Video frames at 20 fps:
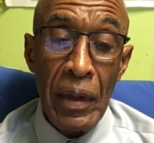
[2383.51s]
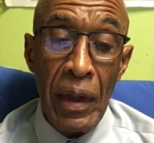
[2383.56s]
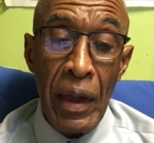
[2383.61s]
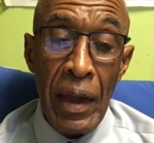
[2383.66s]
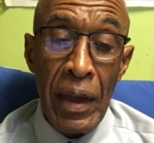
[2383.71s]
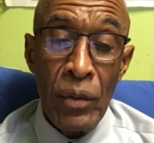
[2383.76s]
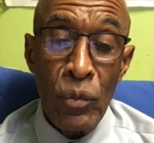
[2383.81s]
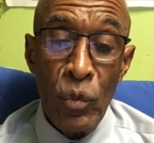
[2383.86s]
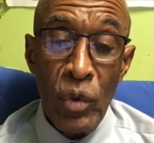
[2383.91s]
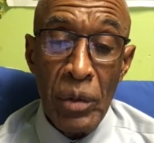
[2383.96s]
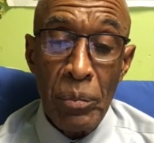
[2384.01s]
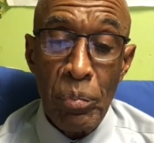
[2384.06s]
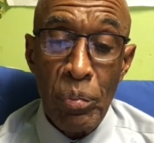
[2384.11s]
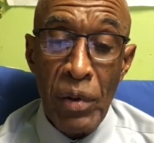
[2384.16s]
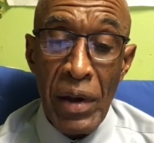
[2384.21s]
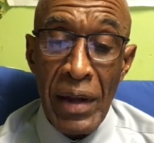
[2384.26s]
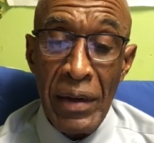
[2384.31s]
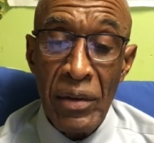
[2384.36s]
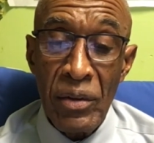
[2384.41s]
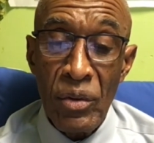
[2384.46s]
And what
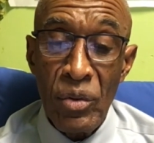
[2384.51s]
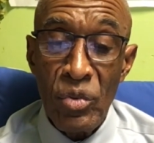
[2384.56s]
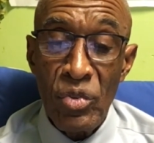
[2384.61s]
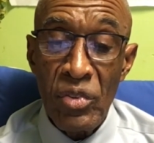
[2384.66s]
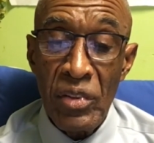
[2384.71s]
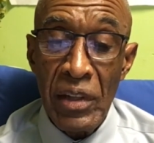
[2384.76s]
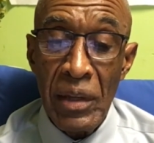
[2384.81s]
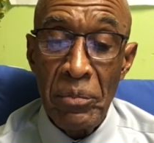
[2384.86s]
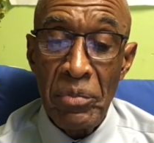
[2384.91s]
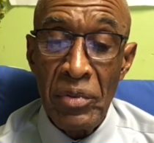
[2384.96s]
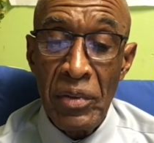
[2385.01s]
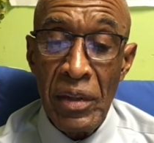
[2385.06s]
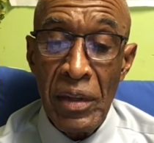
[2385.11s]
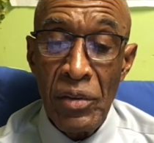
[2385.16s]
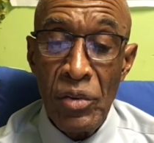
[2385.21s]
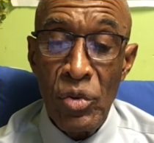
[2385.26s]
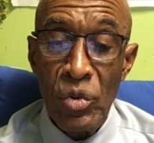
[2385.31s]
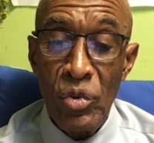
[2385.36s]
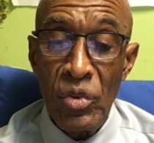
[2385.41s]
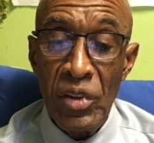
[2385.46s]
practical steps
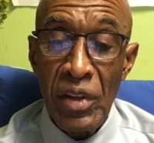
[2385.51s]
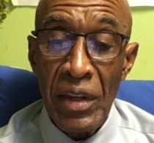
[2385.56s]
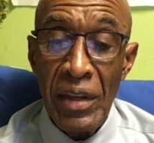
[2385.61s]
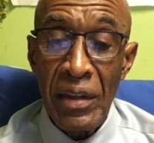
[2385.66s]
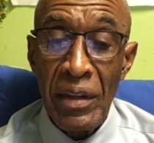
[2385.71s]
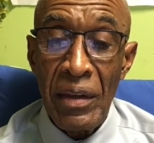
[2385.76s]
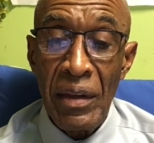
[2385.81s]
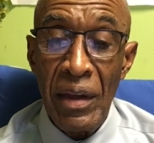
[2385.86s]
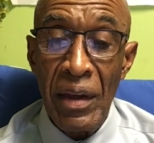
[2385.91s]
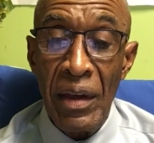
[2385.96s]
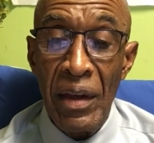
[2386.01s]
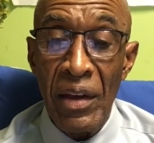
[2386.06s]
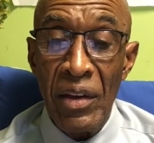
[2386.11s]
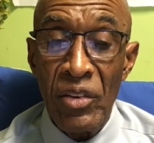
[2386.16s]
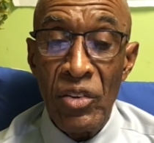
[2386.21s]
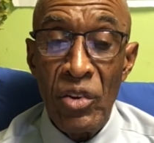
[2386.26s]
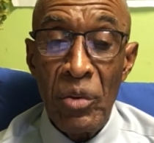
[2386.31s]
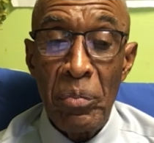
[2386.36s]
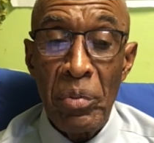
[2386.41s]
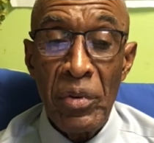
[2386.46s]
can you take
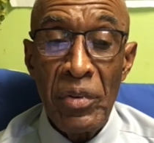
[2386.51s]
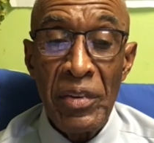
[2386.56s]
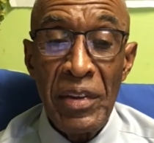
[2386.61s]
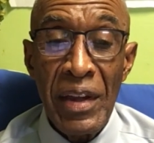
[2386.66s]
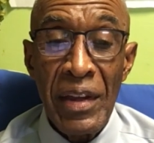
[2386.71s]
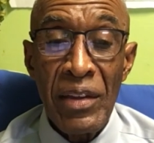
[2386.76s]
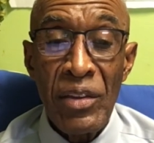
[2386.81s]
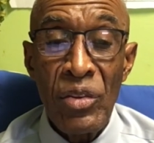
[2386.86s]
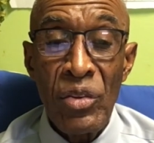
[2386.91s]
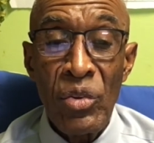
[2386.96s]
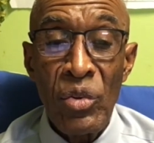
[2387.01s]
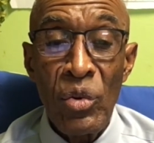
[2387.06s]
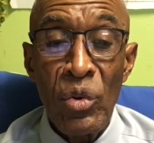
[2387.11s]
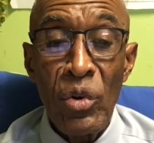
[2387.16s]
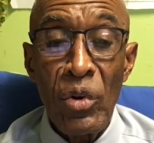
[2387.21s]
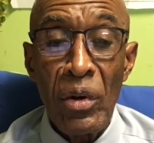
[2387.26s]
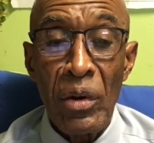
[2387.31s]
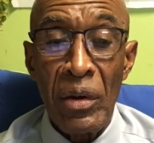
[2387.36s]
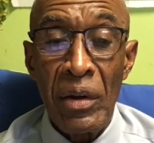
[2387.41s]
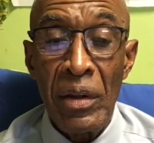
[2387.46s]
to protect
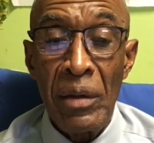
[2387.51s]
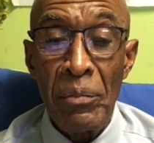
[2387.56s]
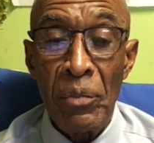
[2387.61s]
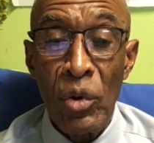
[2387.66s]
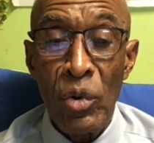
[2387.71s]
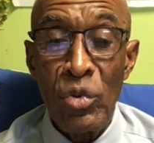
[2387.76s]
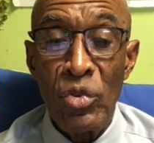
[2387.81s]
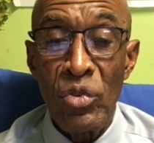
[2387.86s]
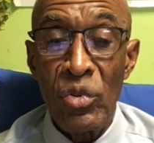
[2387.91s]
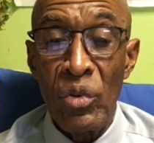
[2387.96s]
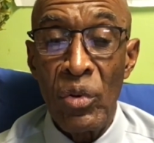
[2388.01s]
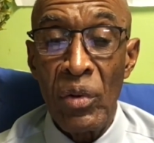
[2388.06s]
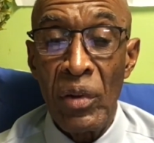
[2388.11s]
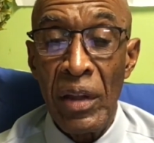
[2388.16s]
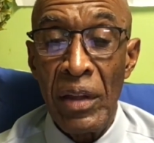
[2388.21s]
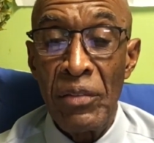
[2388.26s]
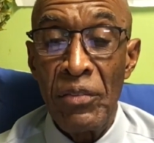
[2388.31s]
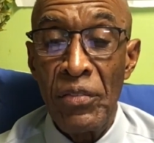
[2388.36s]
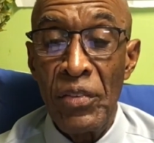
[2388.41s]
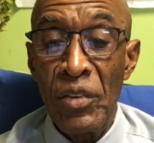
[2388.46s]
your emotional
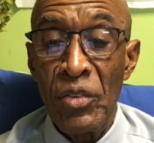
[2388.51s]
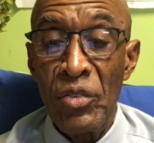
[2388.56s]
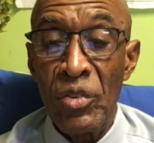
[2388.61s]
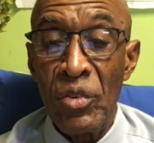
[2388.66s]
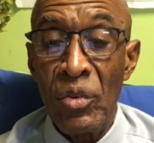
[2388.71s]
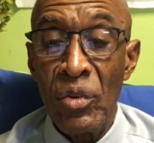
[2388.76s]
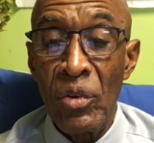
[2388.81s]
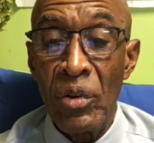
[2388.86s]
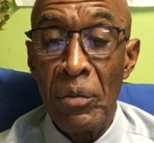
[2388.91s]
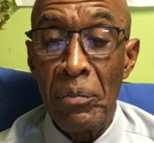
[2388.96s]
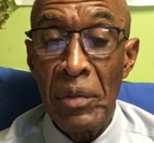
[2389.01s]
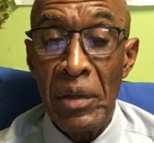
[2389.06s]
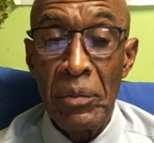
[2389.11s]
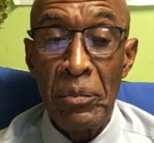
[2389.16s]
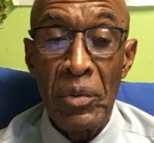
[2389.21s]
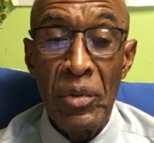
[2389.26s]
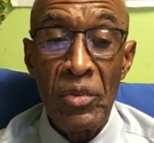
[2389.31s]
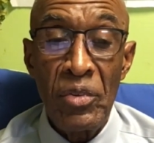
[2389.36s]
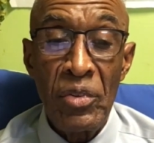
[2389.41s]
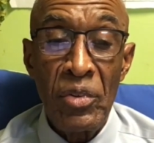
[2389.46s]
and physical
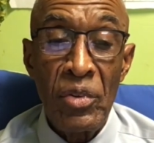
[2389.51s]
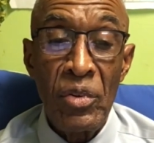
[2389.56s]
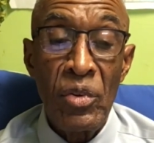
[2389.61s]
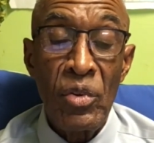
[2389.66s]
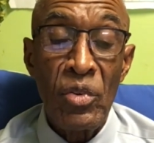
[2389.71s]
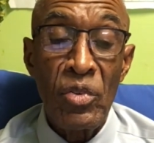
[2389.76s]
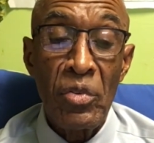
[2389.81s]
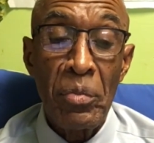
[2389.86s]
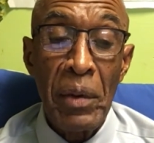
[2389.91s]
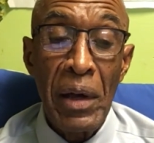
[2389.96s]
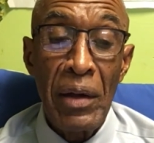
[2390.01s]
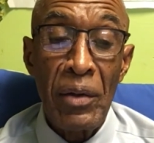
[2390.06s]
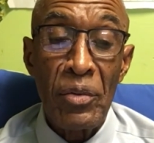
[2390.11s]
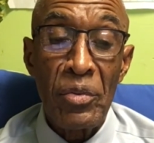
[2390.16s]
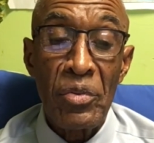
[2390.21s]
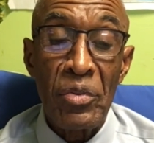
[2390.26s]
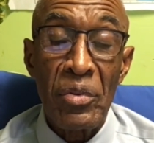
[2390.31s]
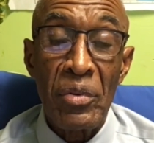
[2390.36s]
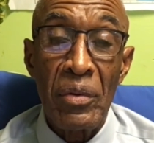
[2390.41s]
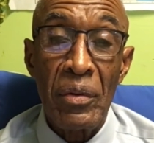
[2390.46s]
commitments to your
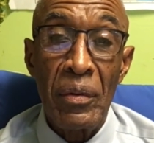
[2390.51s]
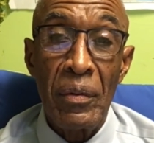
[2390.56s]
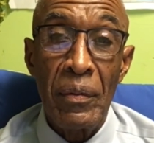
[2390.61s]
spouse?